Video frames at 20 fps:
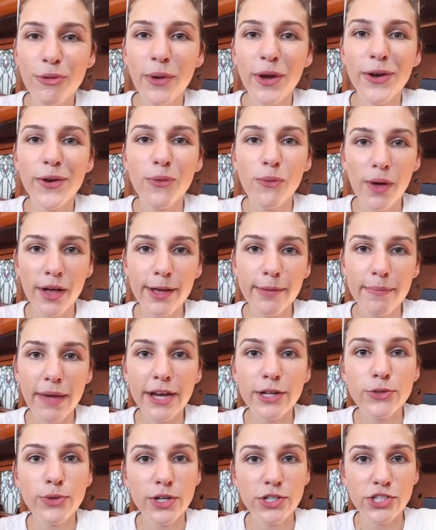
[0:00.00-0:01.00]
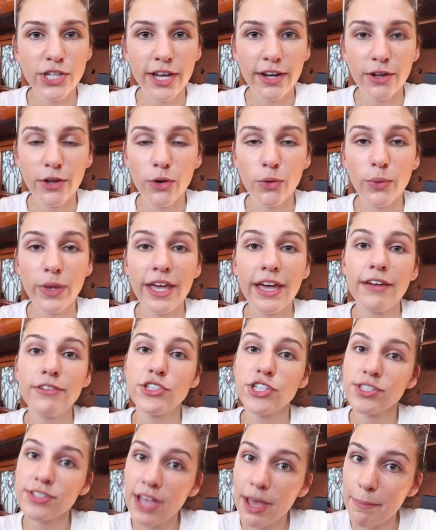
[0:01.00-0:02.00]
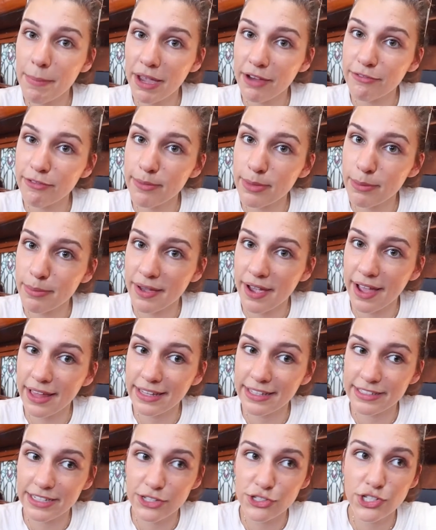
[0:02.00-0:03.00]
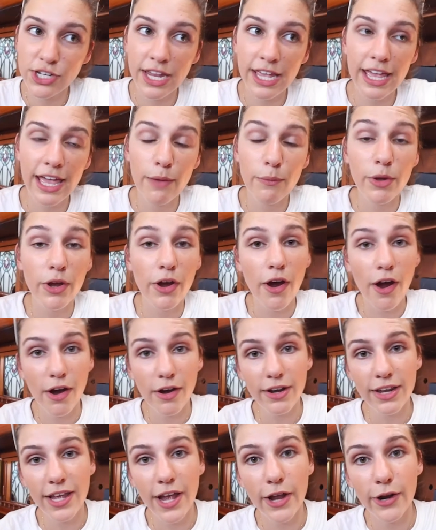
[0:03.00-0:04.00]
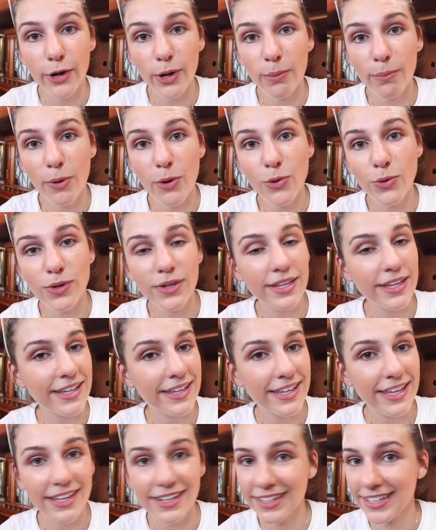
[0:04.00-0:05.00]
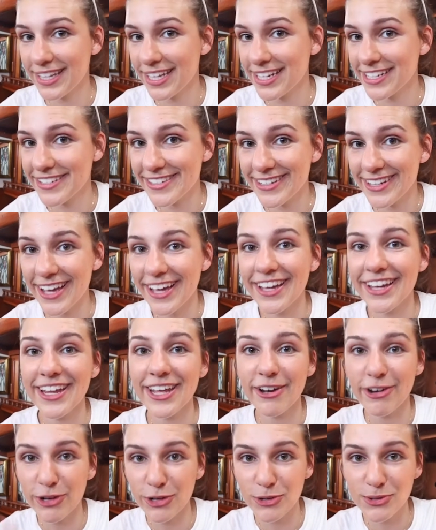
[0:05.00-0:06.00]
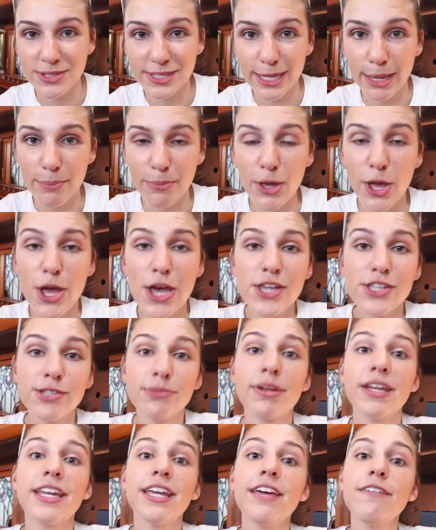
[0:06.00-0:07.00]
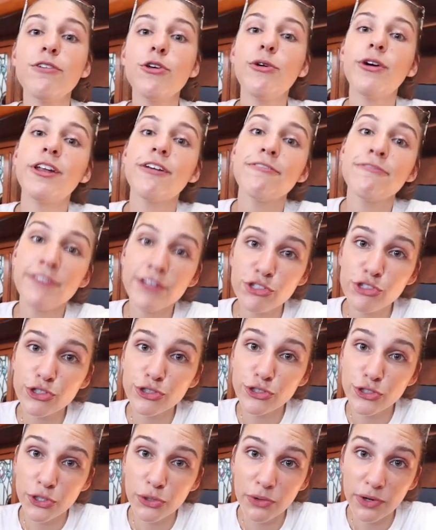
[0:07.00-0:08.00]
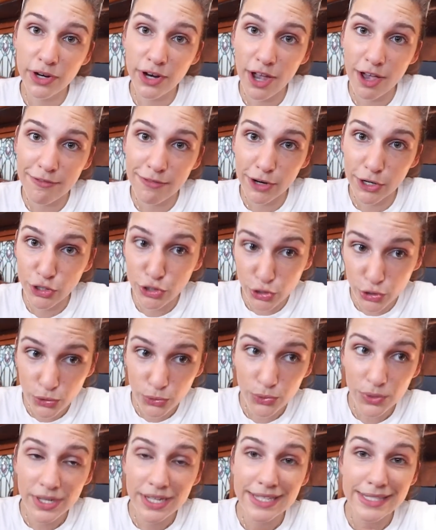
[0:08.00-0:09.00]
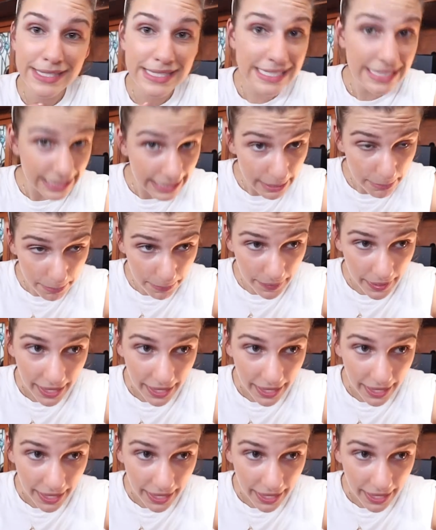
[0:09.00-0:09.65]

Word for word: everyone, welcome back to our channel. We just got back from the Big Island yesterday and we are already on our boat getting things done in our new slip. So I'm going to give you an official tour of our new slip